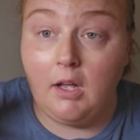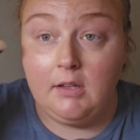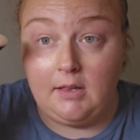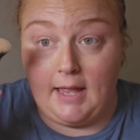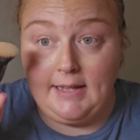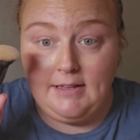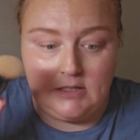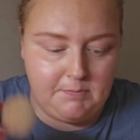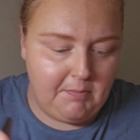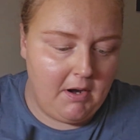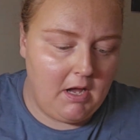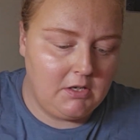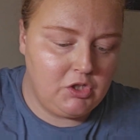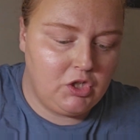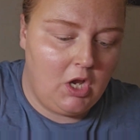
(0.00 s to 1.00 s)
Like this
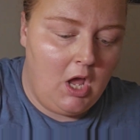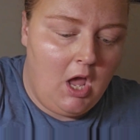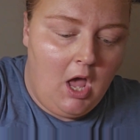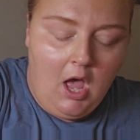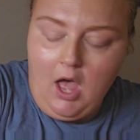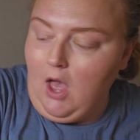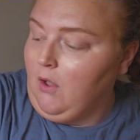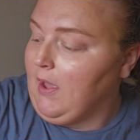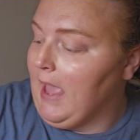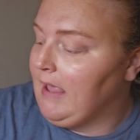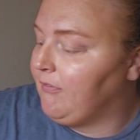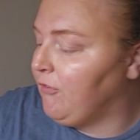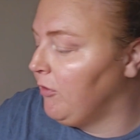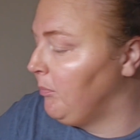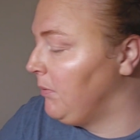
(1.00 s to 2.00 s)
brush. Okay,
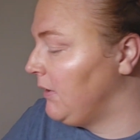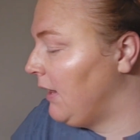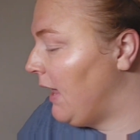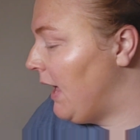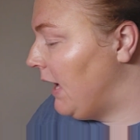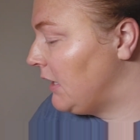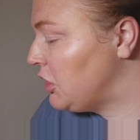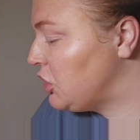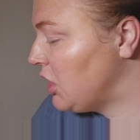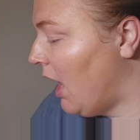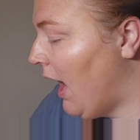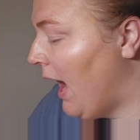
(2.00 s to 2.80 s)
for blush,